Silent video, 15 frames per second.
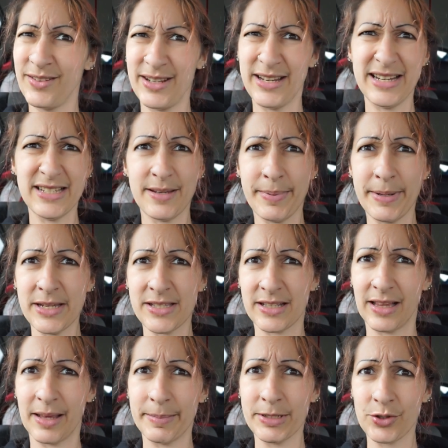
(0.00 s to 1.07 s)
Easy peasy,
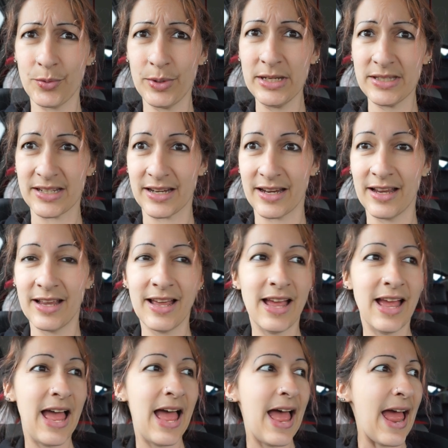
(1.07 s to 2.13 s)
lemon squeezy.
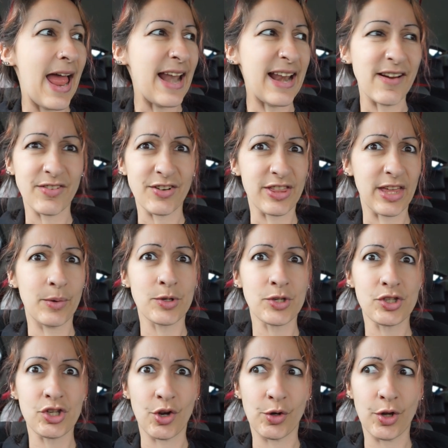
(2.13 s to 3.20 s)
And everything was
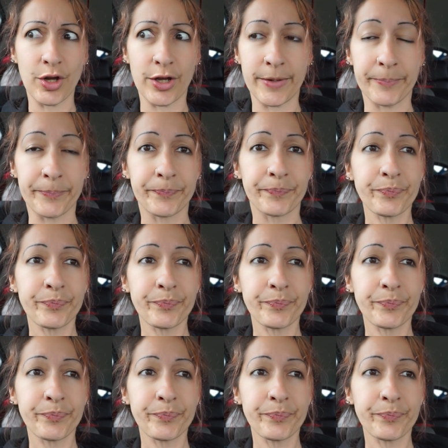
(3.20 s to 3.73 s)
so good.